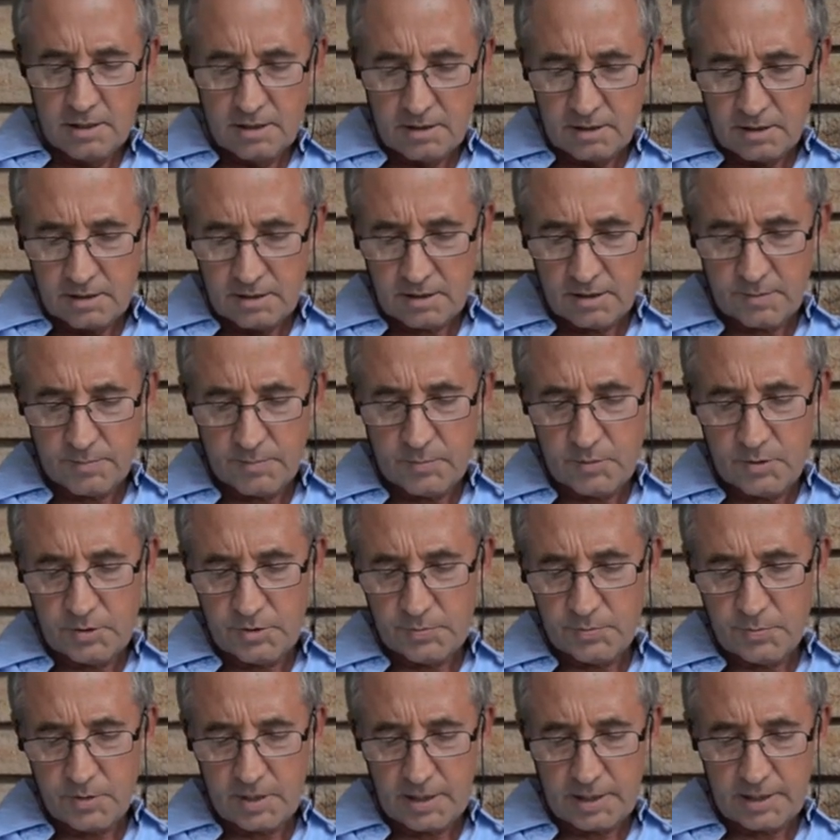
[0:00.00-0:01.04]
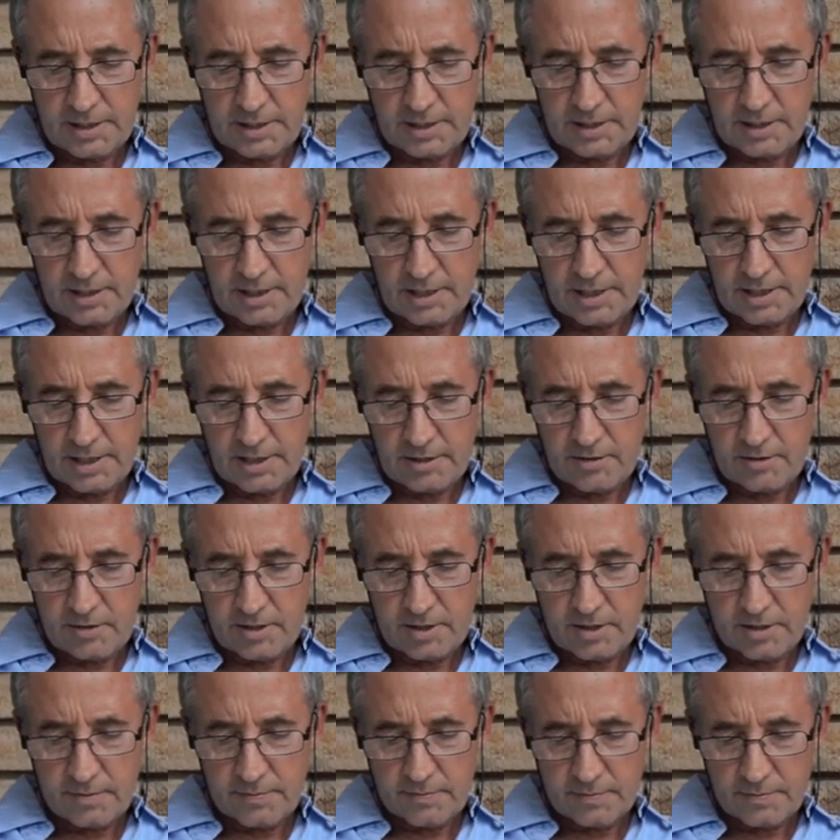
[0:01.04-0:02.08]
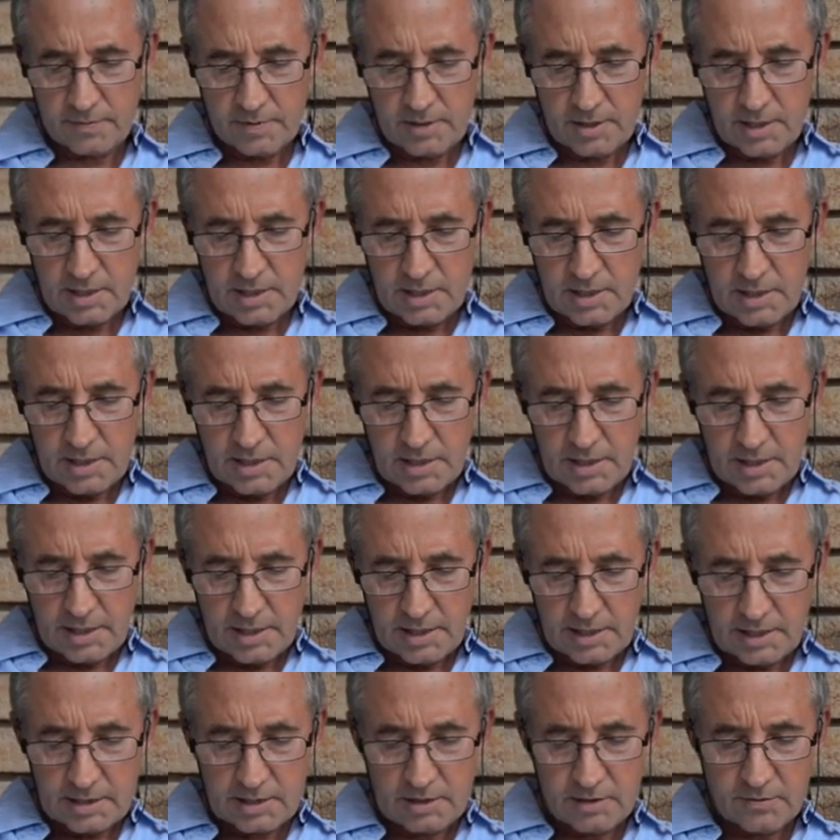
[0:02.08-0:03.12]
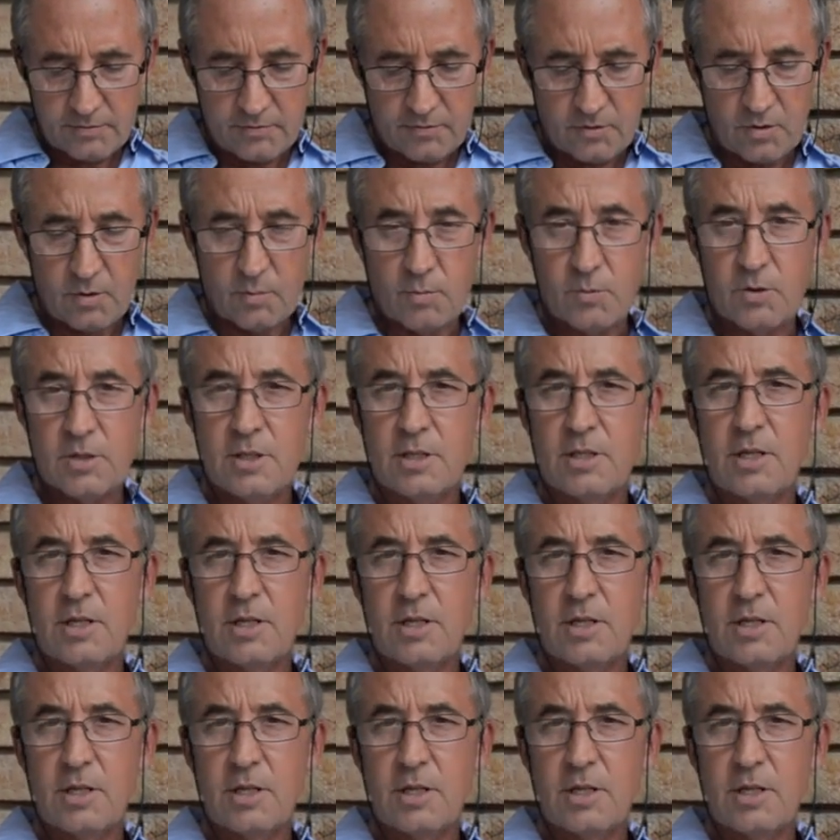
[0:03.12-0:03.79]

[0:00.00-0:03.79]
some bushbuck in the area, as the farm was